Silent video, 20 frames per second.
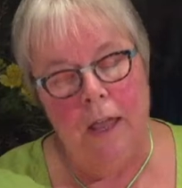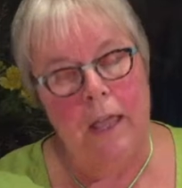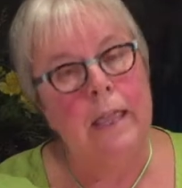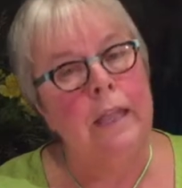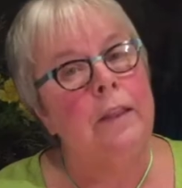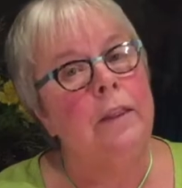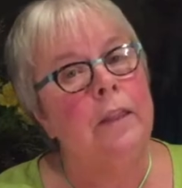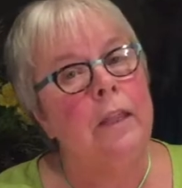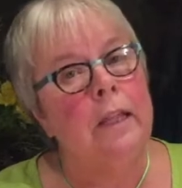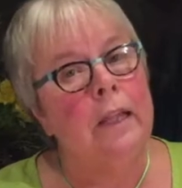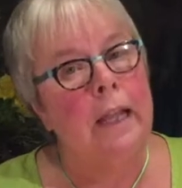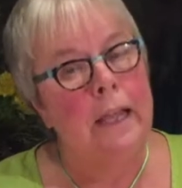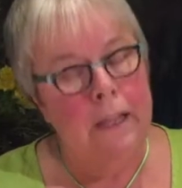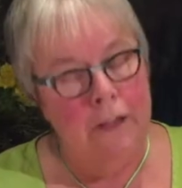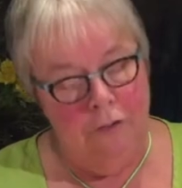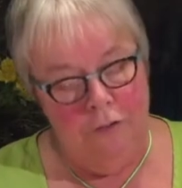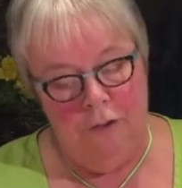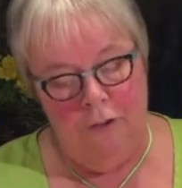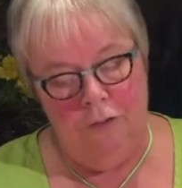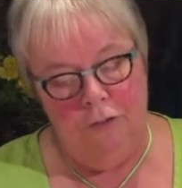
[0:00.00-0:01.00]
in the
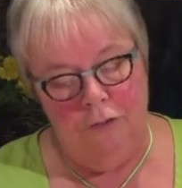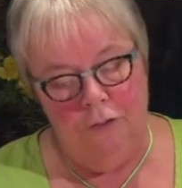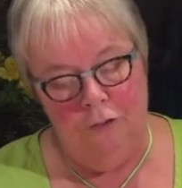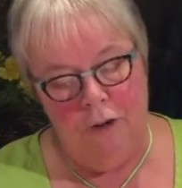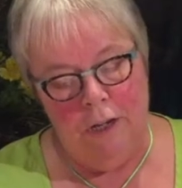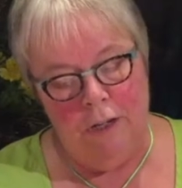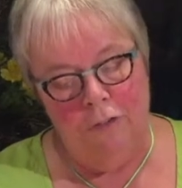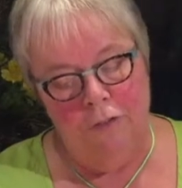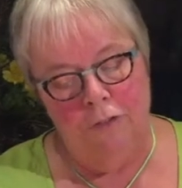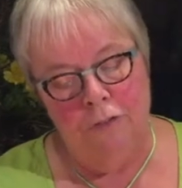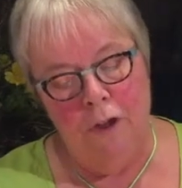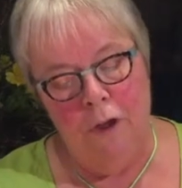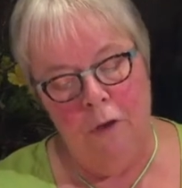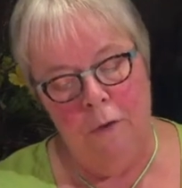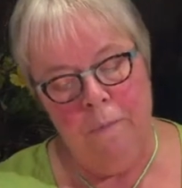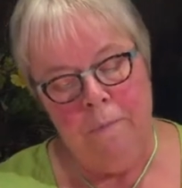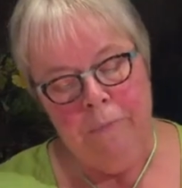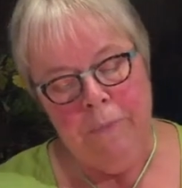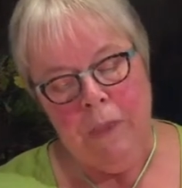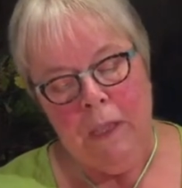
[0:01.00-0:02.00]
Lake District.
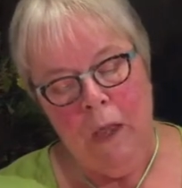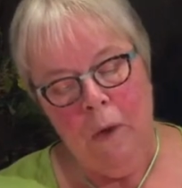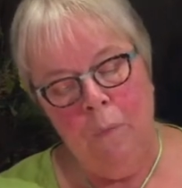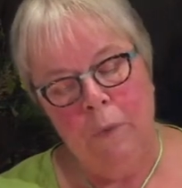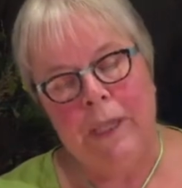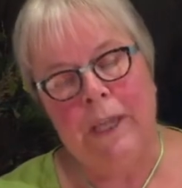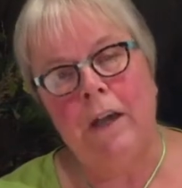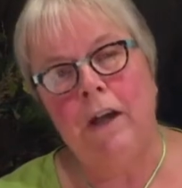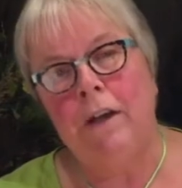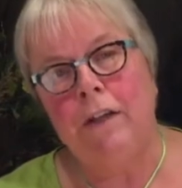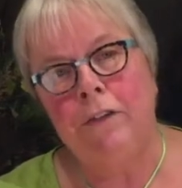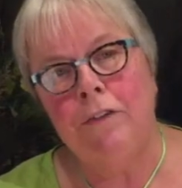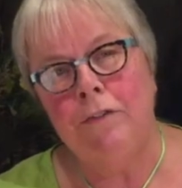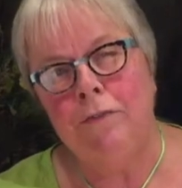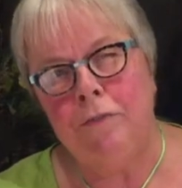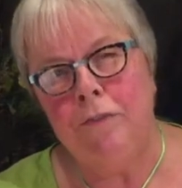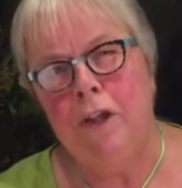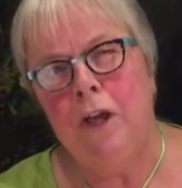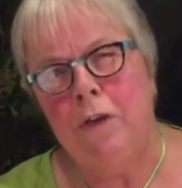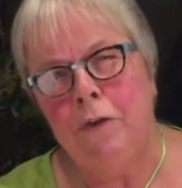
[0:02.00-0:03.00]
So we kind
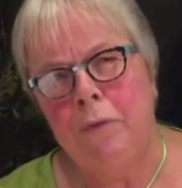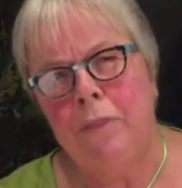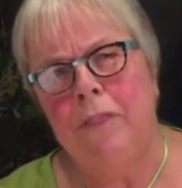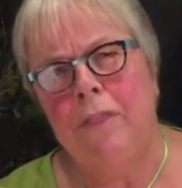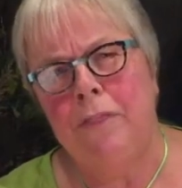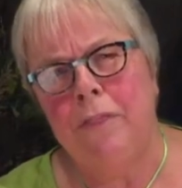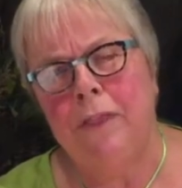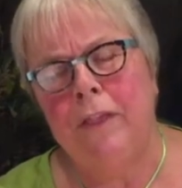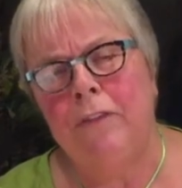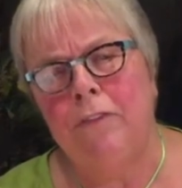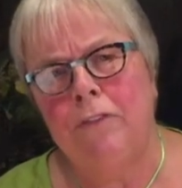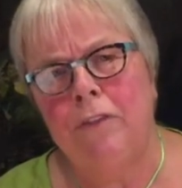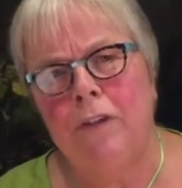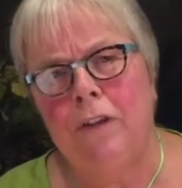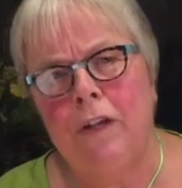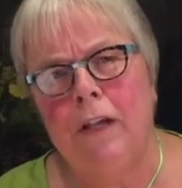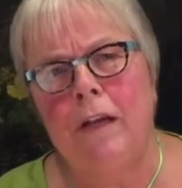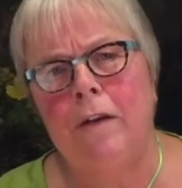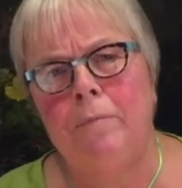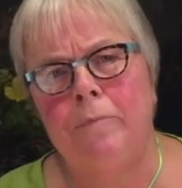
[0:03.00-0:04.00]
of know that things that
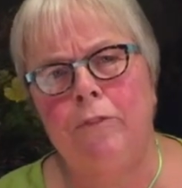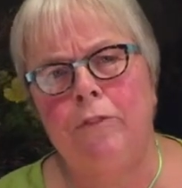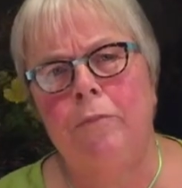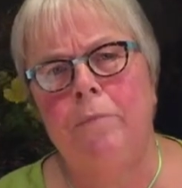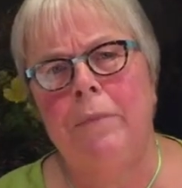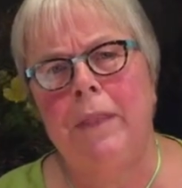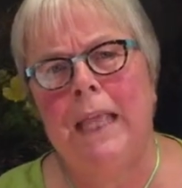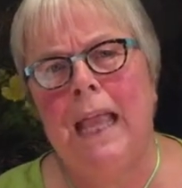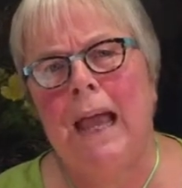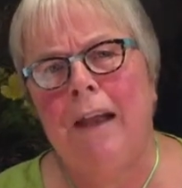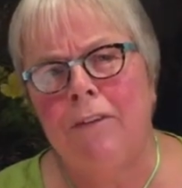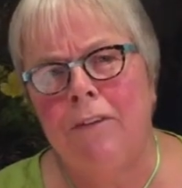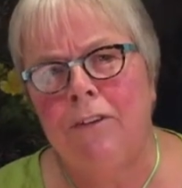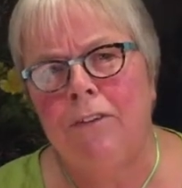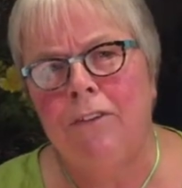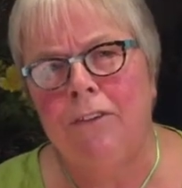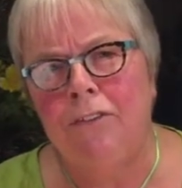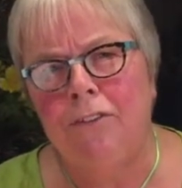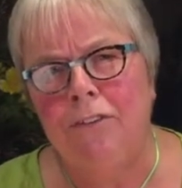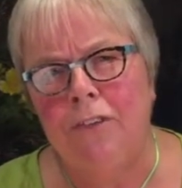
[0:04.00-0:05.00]
have come from the
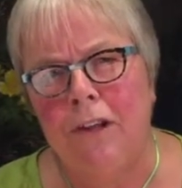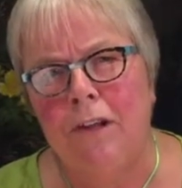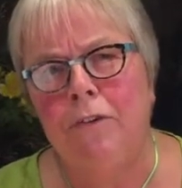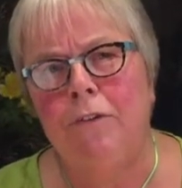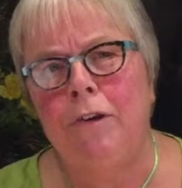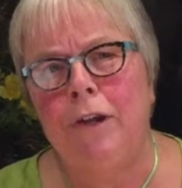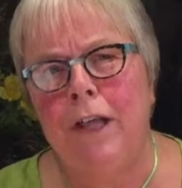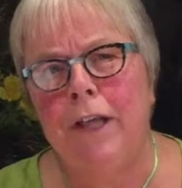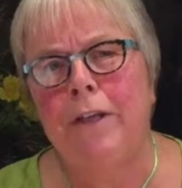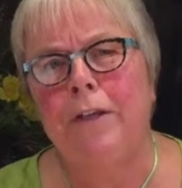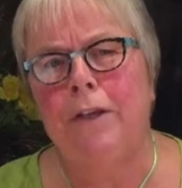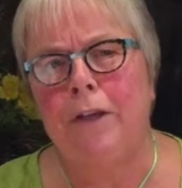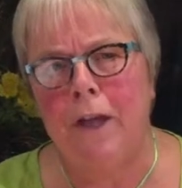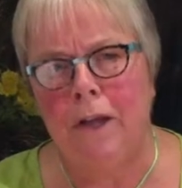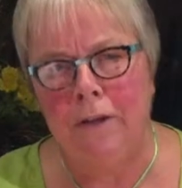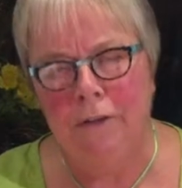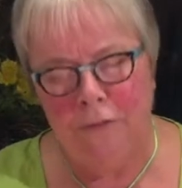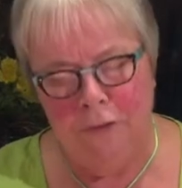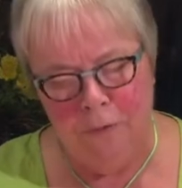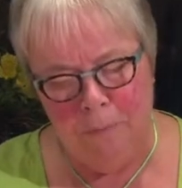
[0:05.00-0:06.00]
Arran distillery are
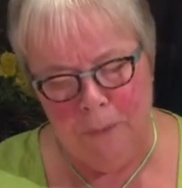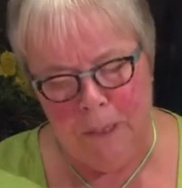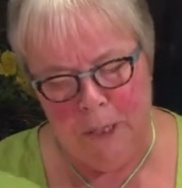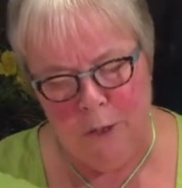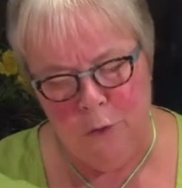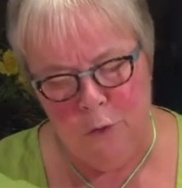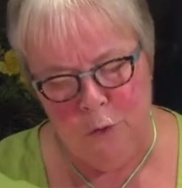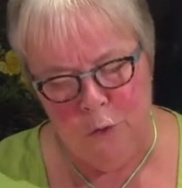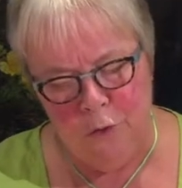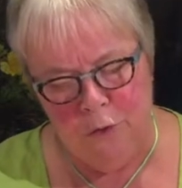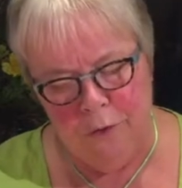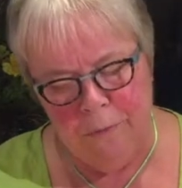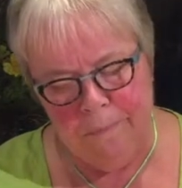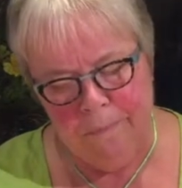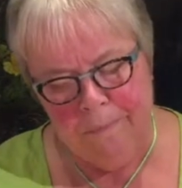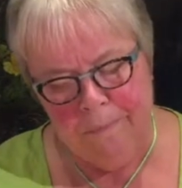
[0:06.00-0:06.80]
going to be good.